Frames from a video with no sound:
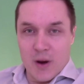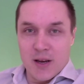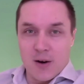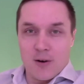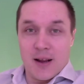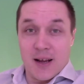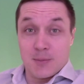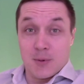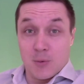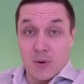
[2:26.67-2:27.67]
you're an
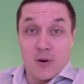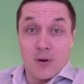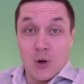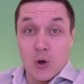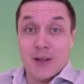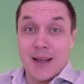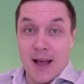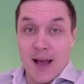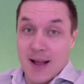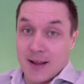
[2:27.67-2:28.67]
expert when you're good
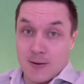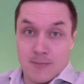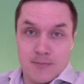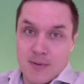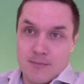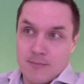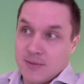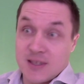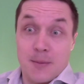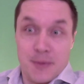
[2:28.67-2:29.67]
at
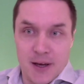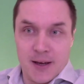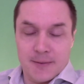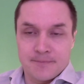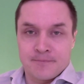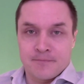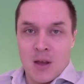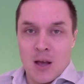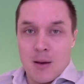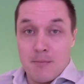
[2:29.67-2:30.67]
something
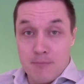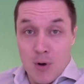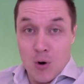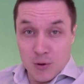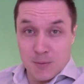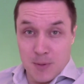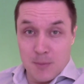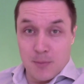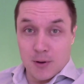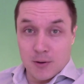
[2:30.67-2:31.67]
most
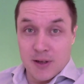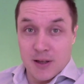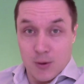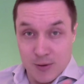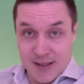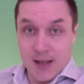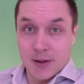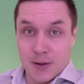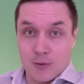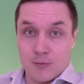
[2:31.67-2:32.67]
people that you sell
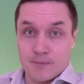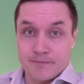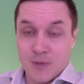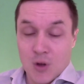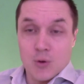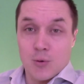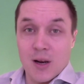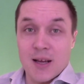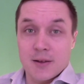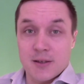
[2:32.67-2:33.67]
to don't
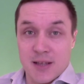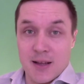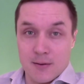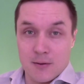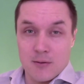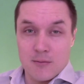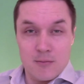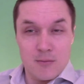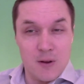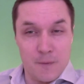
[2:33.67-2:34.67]
really understand
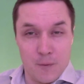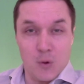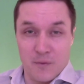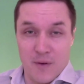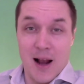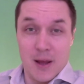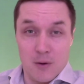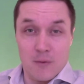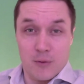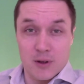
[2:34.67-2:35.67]
the full value
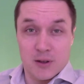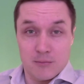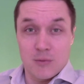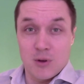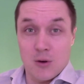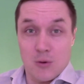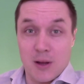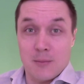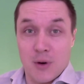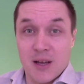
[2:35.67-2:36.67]
of what you
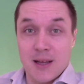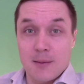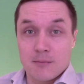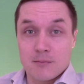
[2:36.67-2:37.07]
can bring them